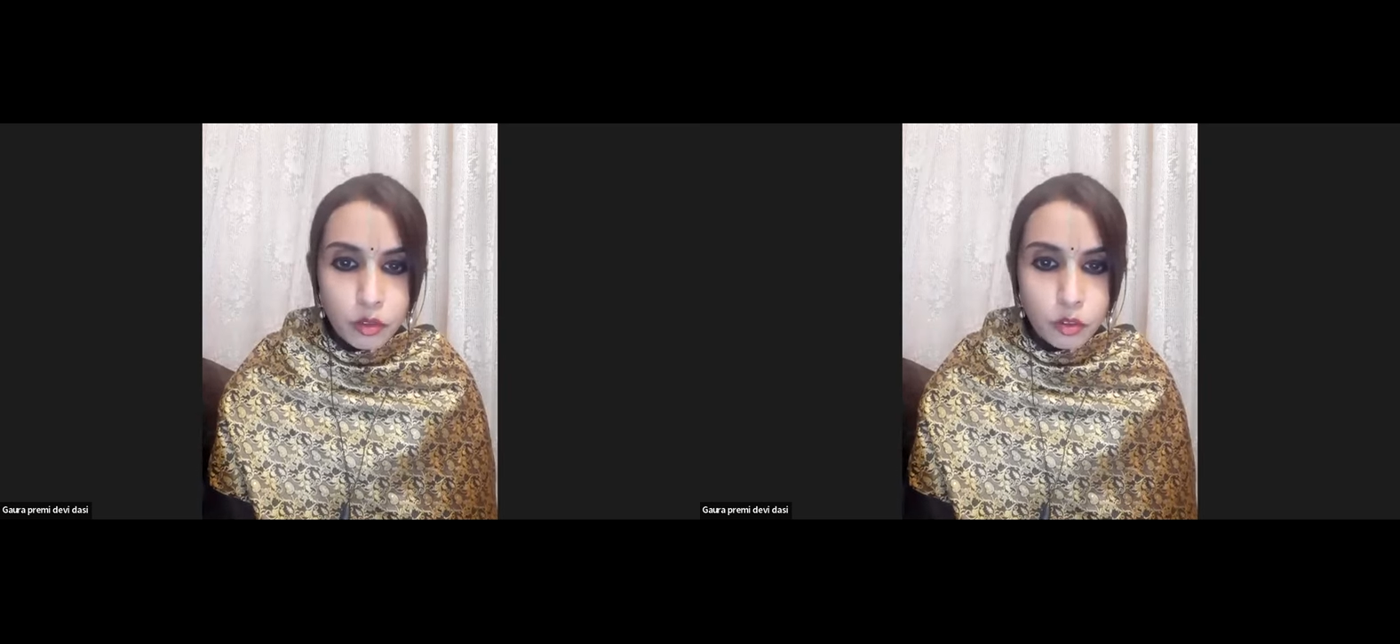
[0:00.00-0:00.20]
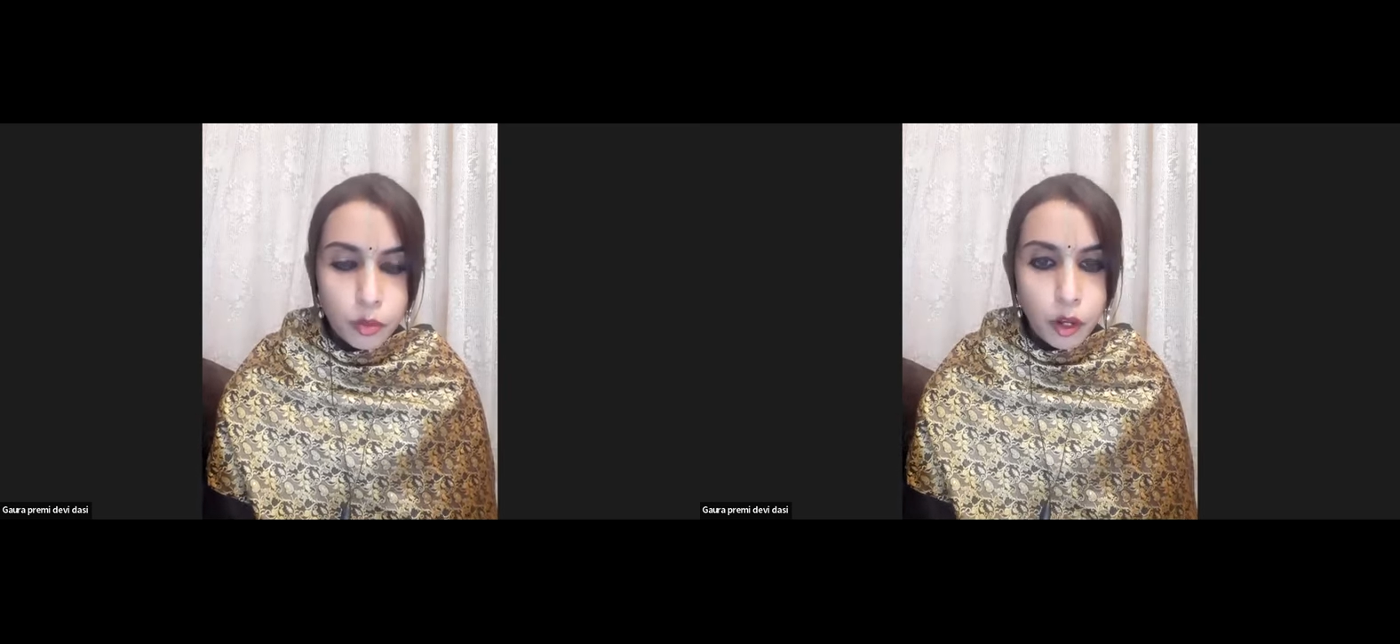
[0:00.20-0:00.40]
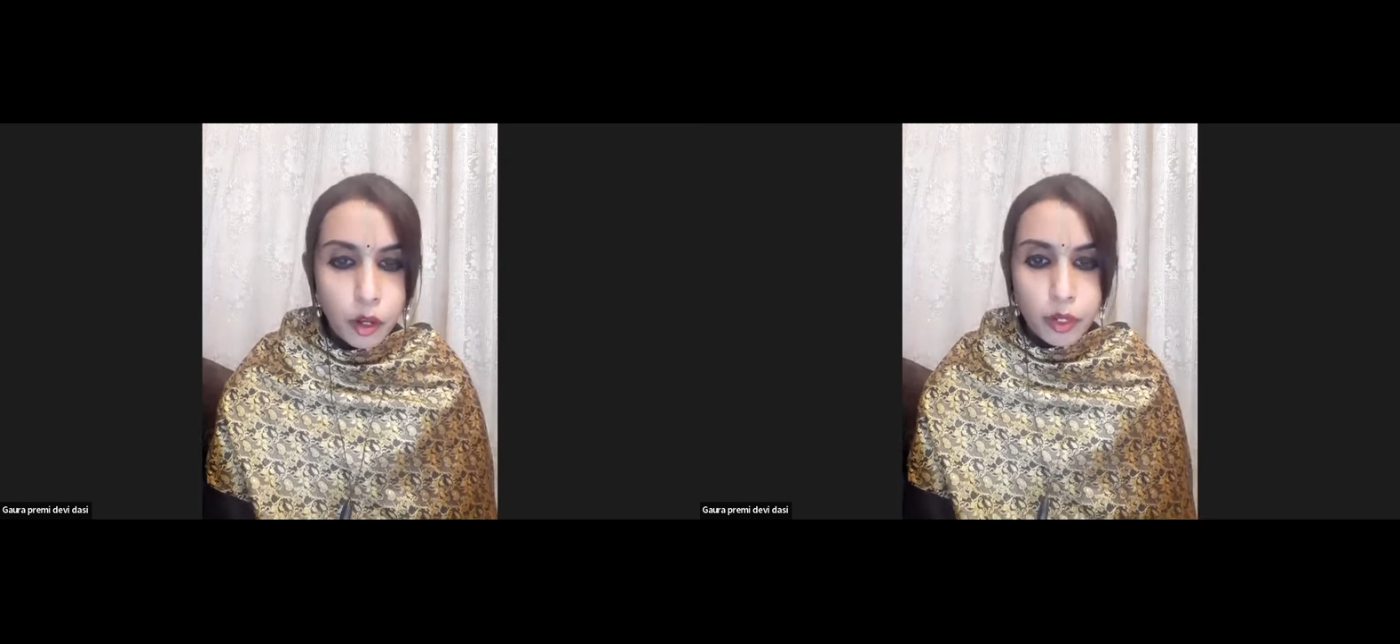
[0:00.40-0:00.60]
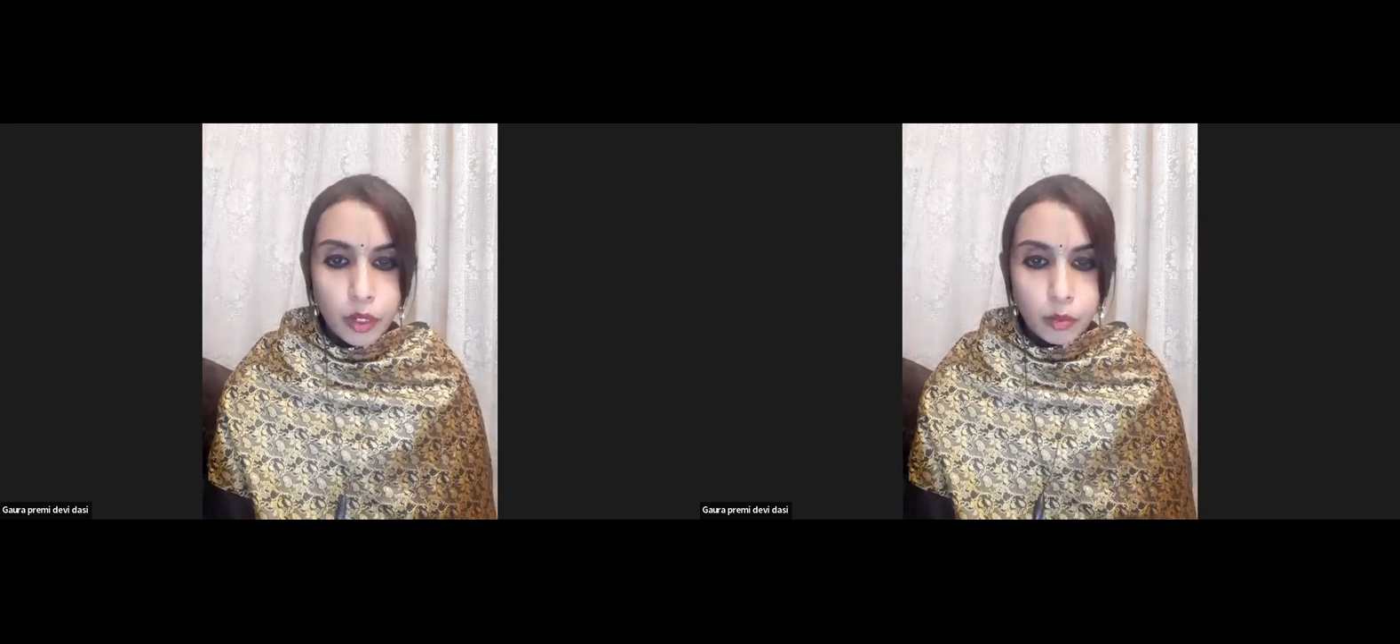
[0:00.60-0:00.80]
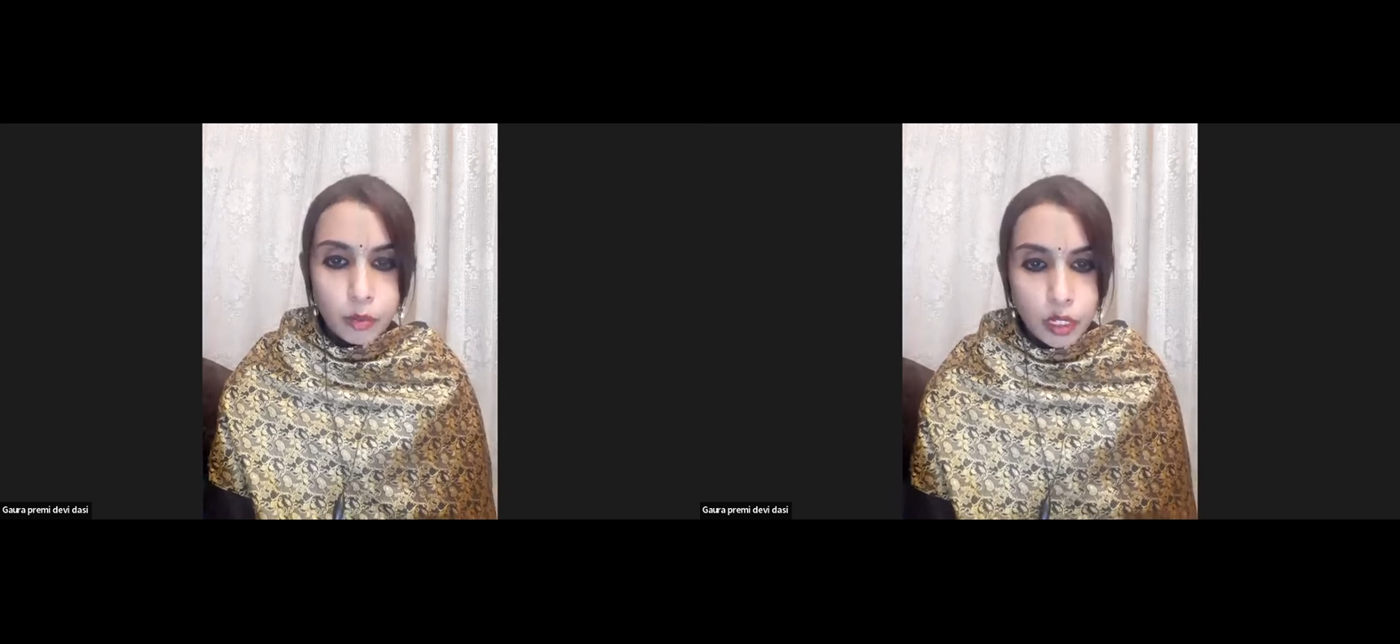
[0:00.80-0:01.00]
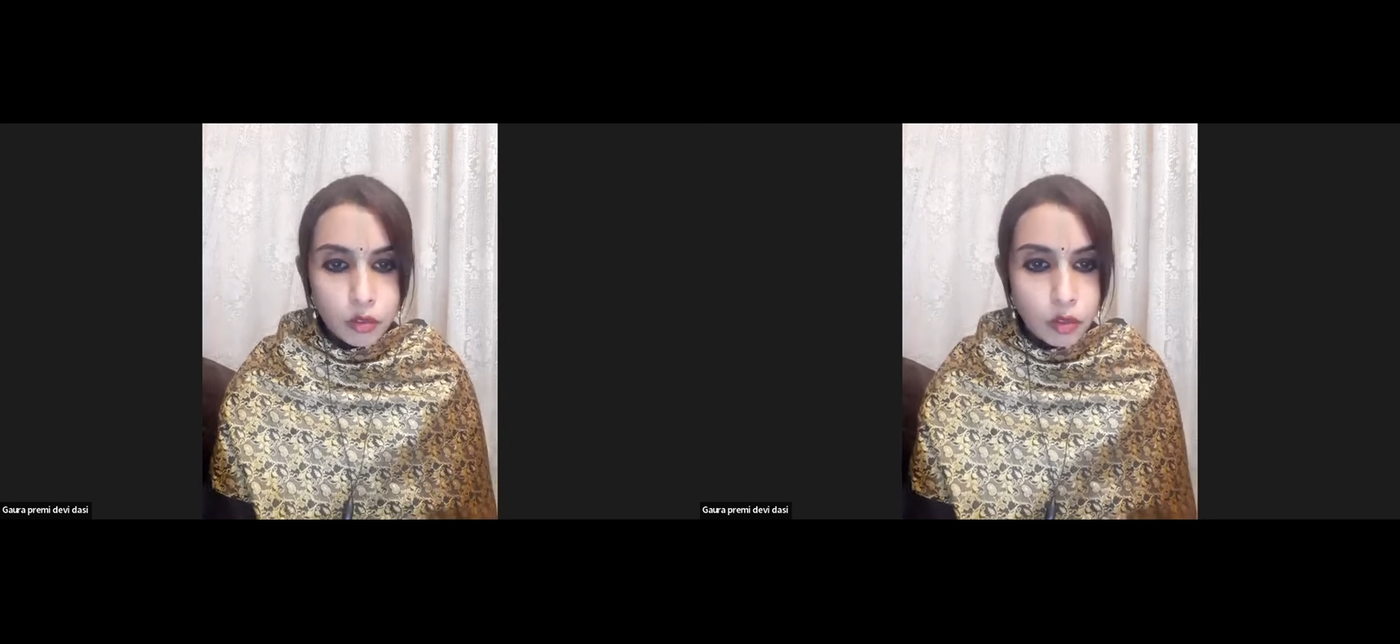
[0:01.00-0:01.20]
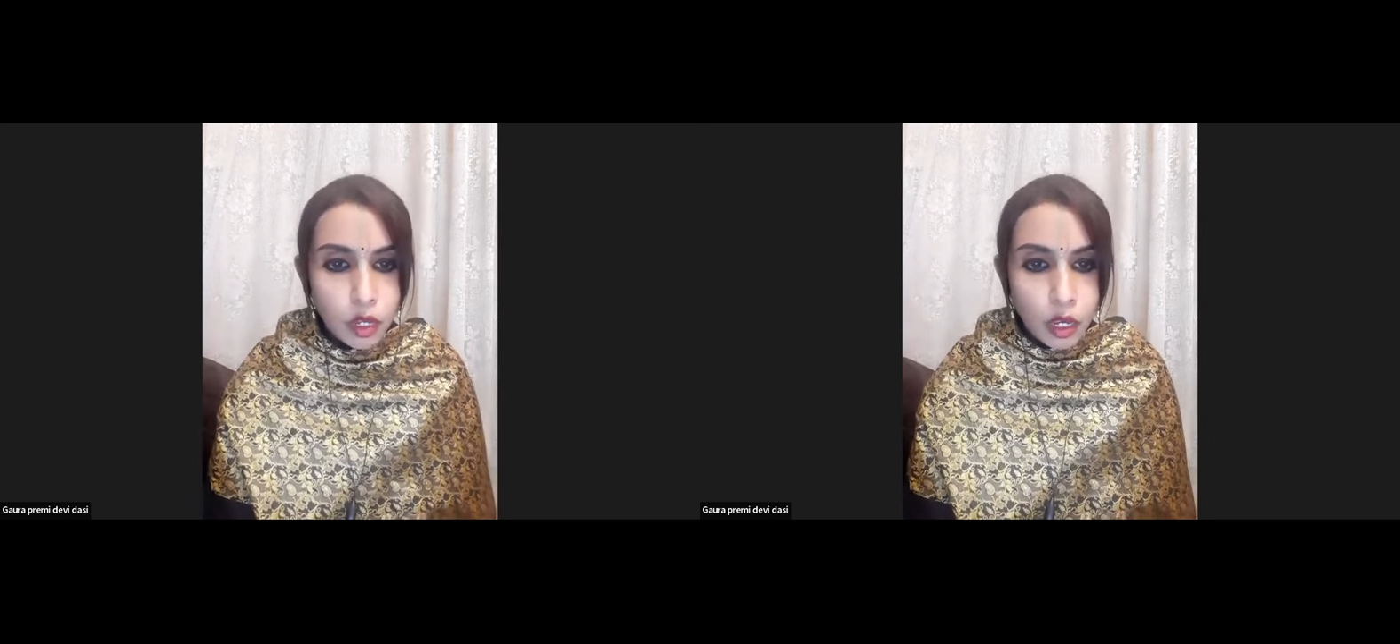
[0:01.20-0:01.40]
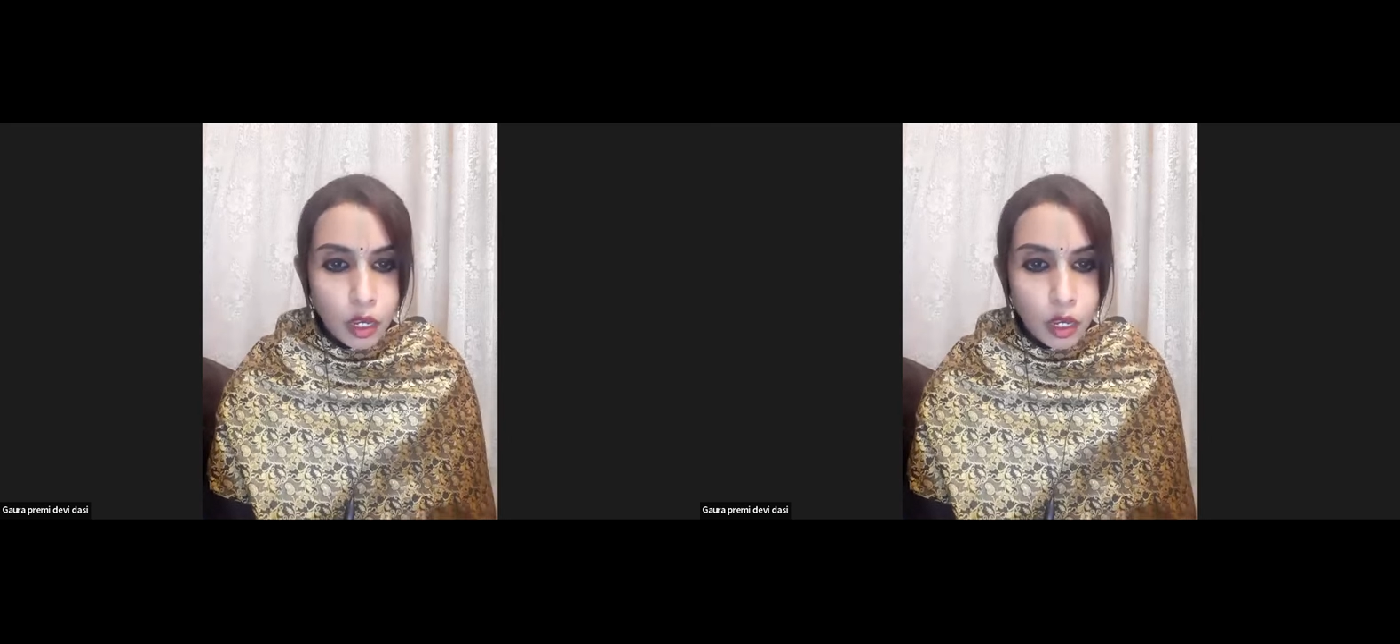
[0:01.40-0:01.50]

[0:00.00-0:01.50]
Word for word: So Sri Prabhupada begins.